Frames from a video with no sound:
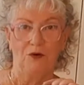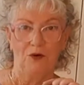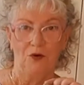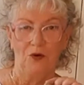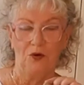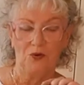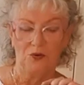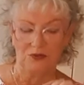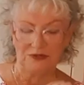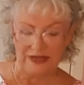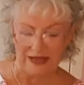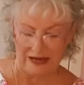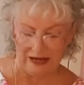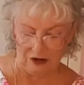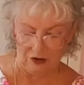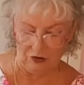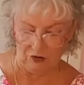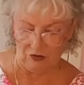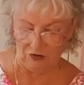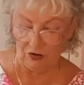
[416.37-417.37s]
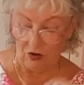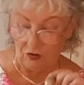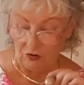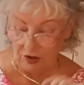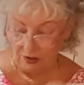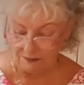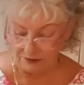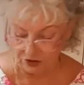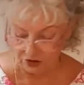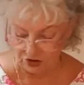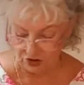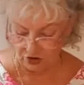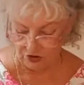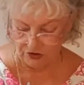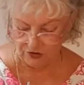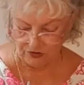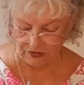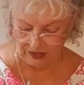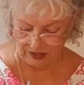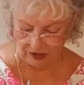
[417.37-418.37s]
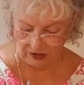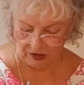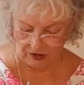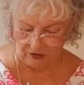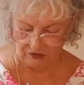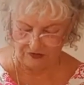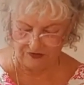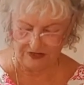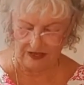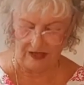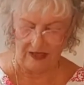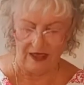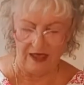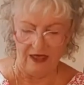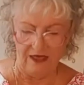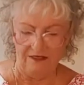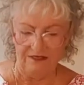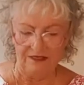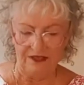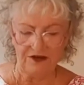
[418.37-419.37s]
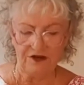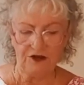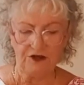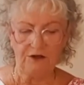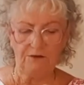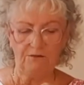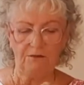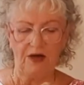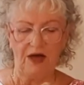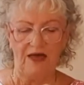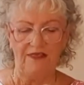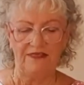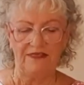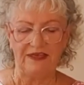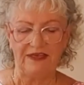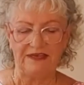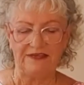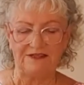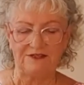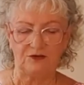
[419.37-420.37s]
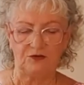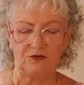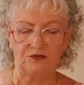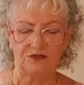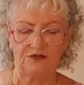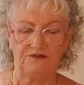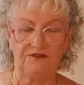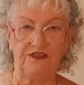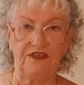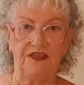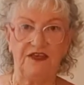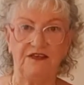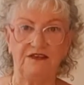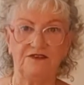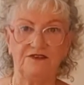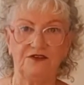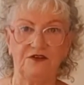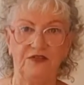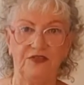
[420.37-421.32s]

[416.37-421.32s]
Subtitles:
all day long. I'll come and show you that closer. Then you can buy these sorts of things on